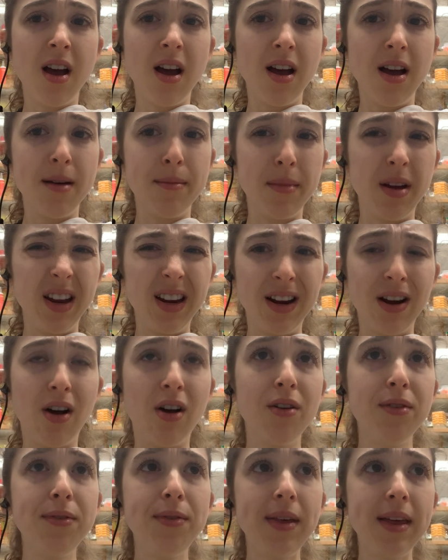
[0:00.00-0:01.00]
Um, and
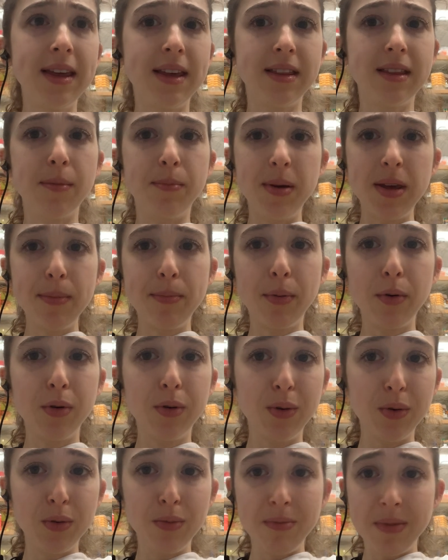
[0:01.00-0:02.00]
all of, like the people
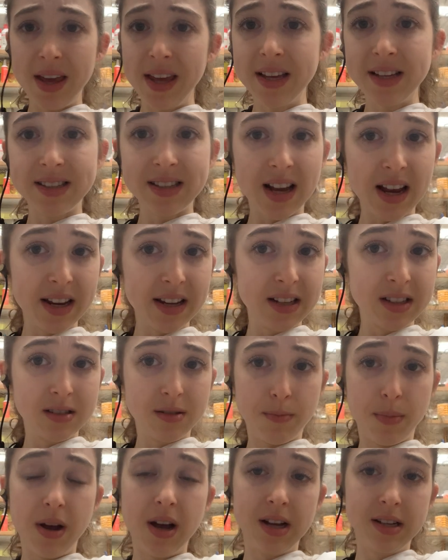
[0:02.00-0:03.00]
who make
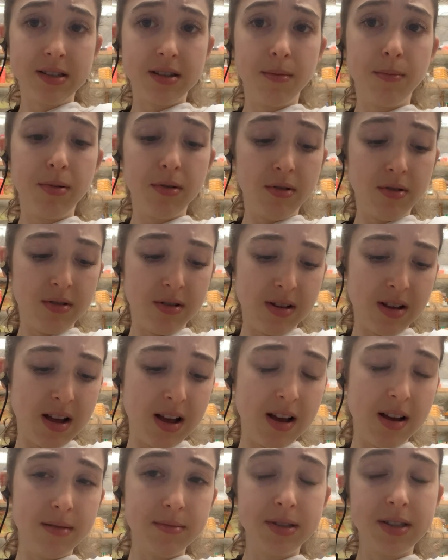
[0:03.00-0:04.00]
science possible.
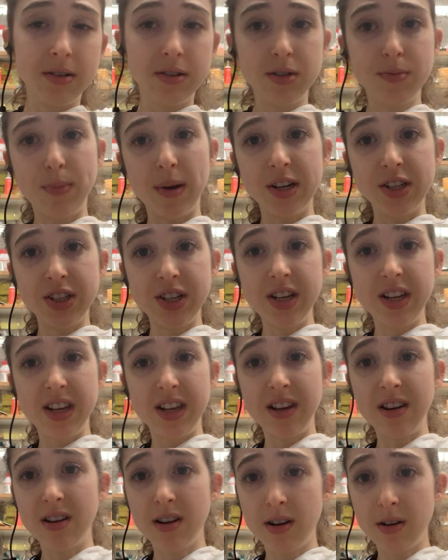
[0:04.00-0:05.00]
Um, so especially
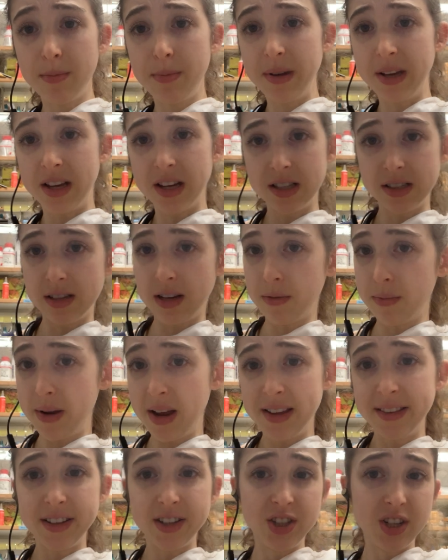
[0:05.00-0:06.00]
here because like
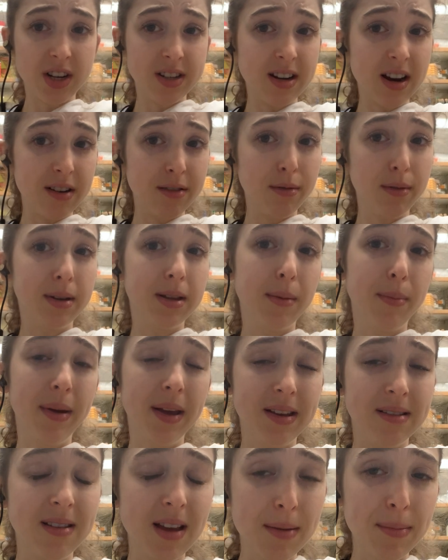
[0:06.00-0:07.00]
we had the shutdown during the
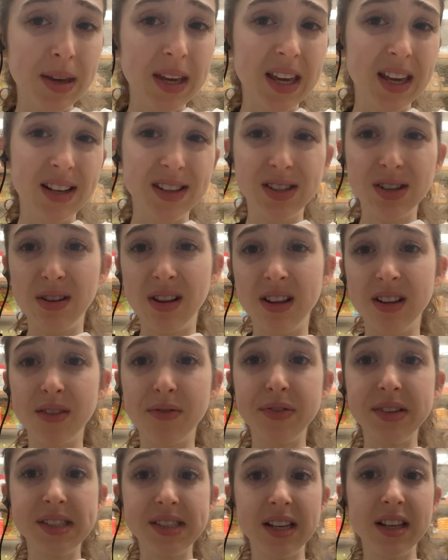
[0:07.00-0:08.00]
pandemic and so like
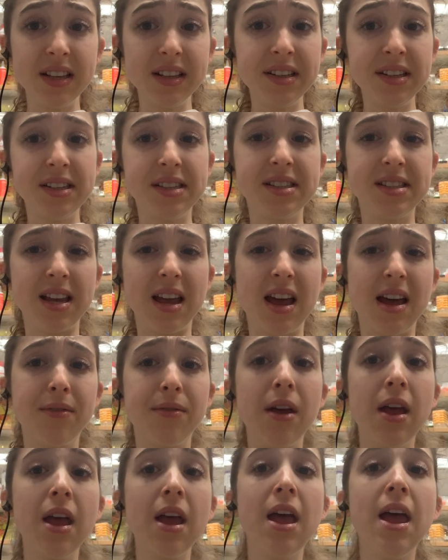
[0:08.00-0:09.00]
the facility
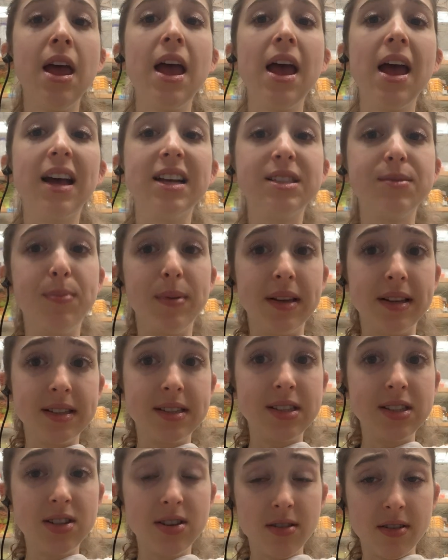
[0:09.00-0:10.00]
staff has
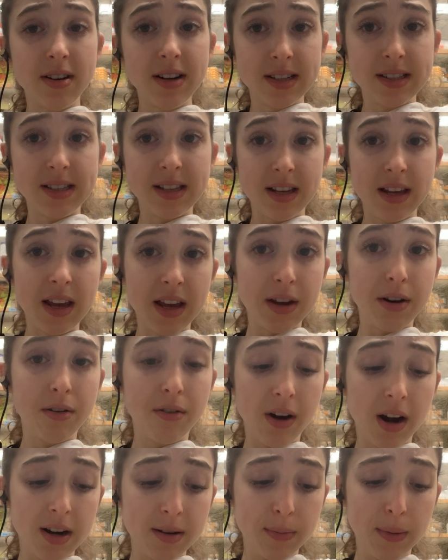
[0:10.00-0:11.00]
been seriously
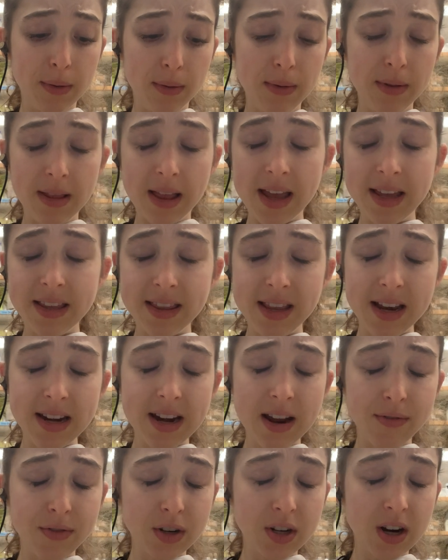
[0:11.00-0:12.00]
incredible. Like they
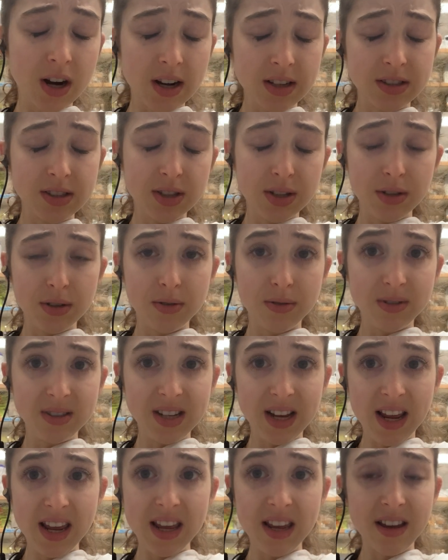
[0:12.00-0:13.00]
never got to
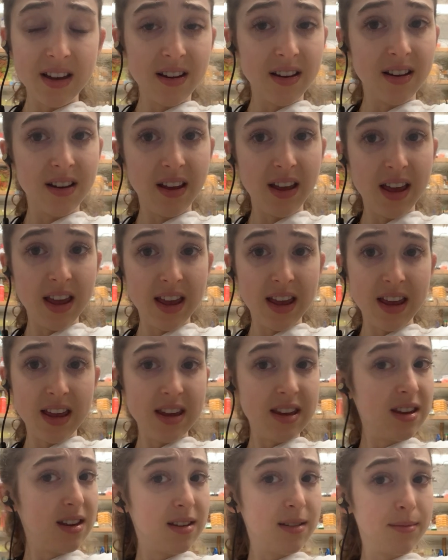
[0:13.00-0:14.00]
take
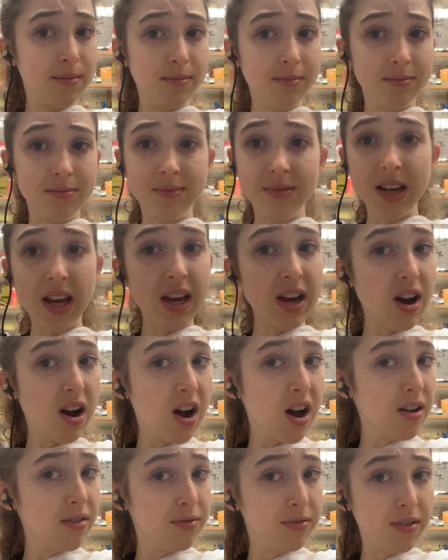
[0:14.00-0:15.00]
a day
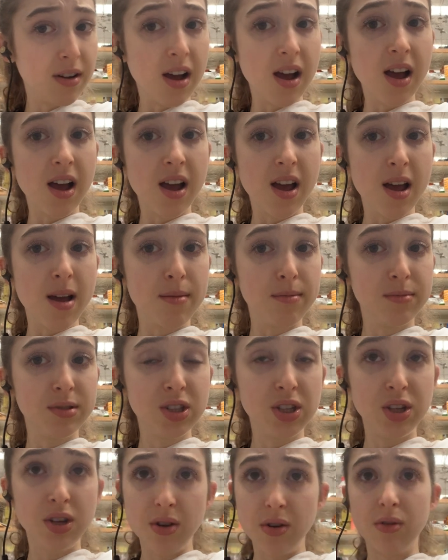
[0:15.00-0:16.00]
off um,
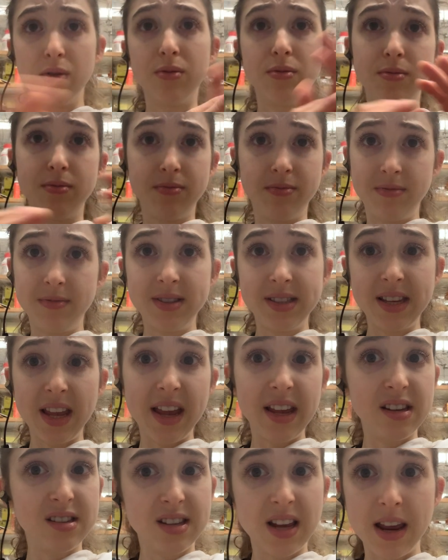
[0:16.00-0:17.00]
to
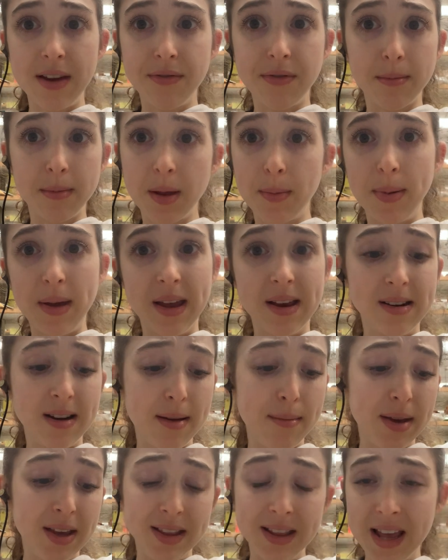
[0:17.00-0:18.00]
stay safe from the
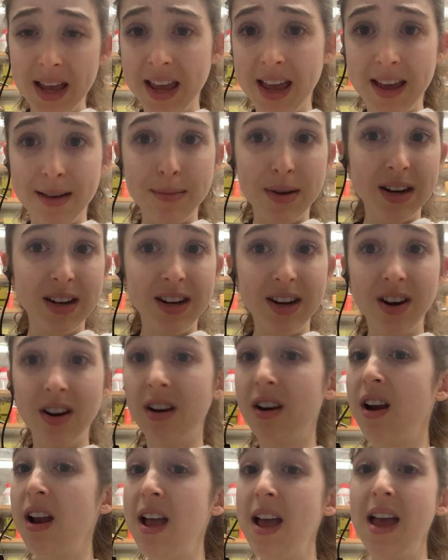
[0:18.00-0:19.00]
pandemic. They came in
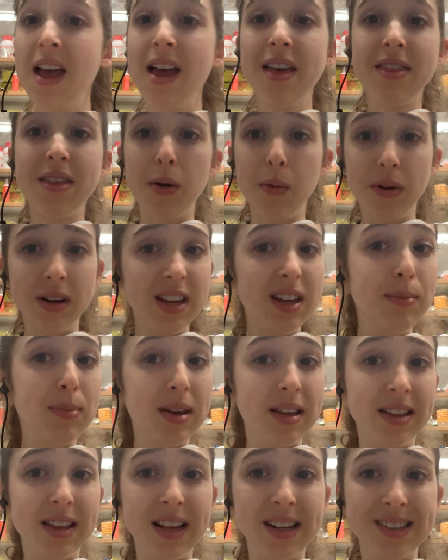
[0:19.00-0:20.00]
here, they were
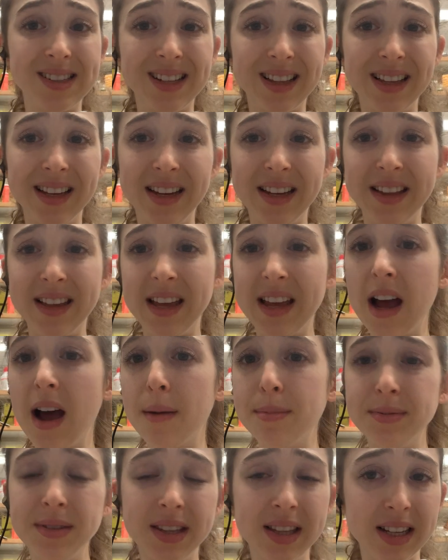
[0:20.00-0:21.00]
keeping things clean. They
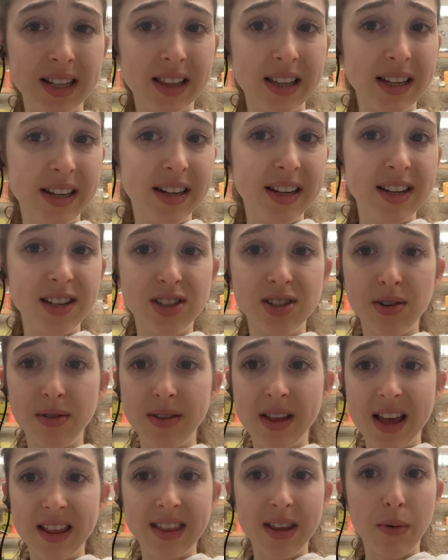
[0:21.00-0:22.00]
upped the cleaning
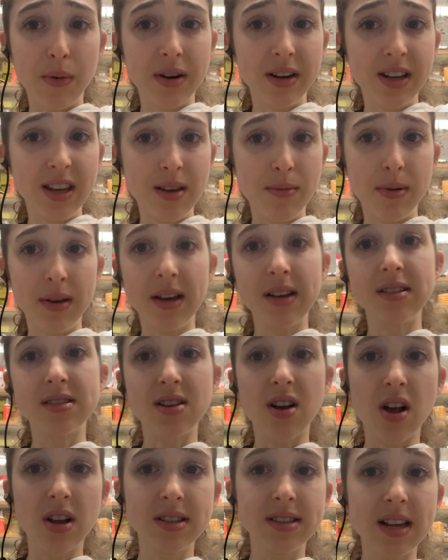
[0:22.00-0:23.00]
so that they were keeping
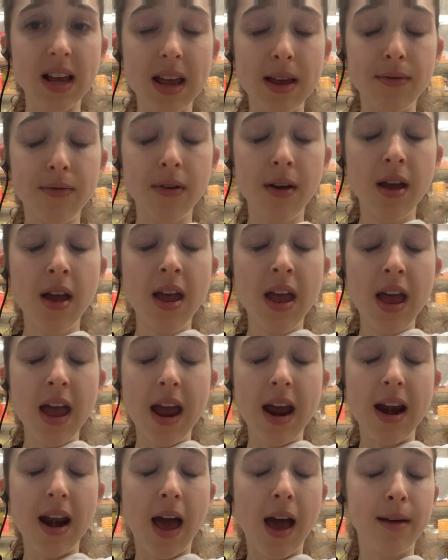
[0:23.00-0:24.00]
us all safe.
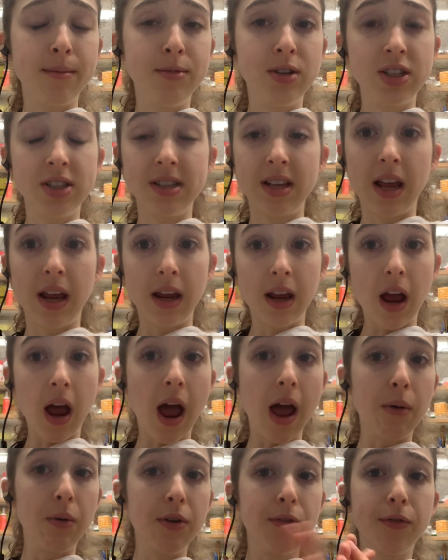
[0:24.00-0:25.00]
And I'm just like,
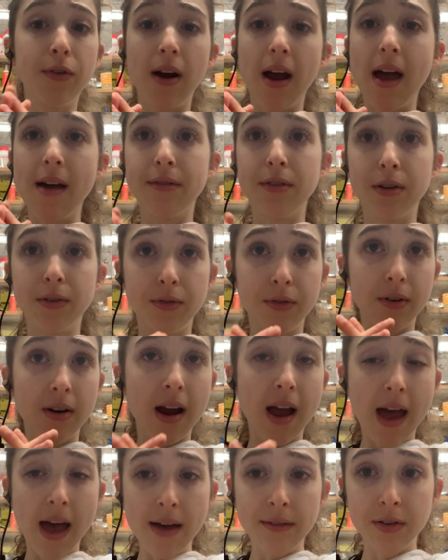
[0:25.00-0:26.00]
I will forever,
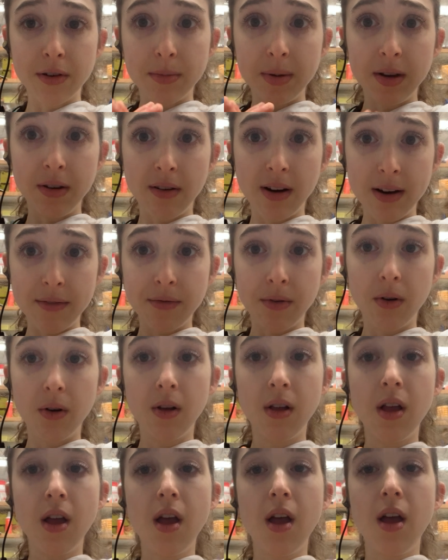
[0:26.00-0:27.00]
forever be
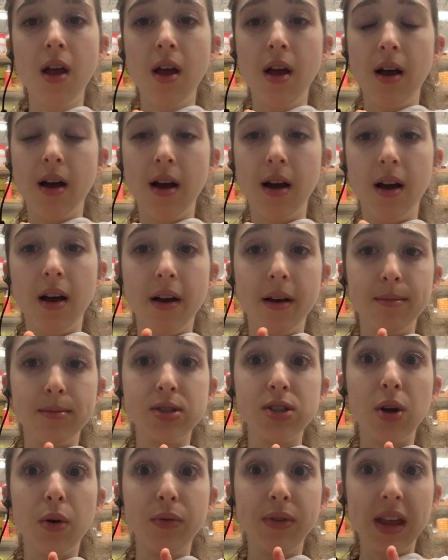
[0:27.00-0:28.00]
grateful.
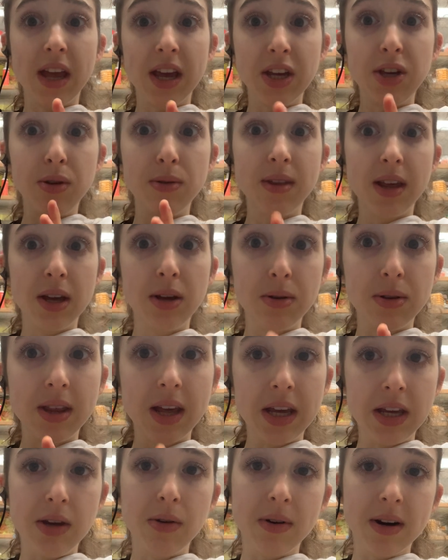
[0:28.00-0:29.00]
Um, so thank you, thank you,
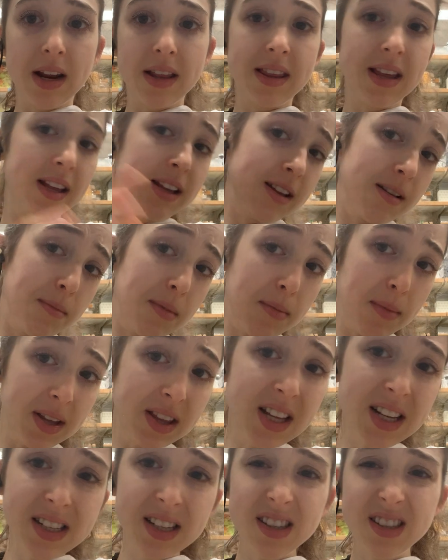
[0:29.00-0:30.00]
thank you. And I thank them in my
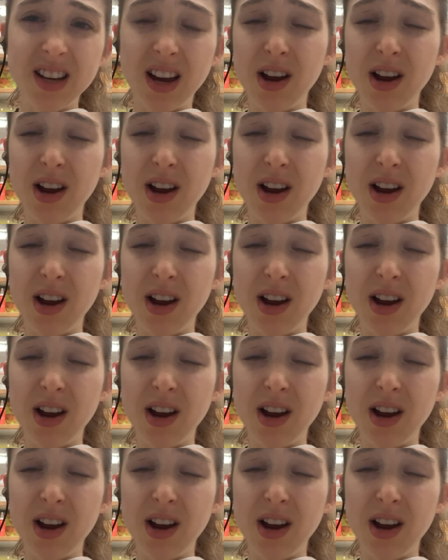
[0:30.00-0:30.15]
thesis.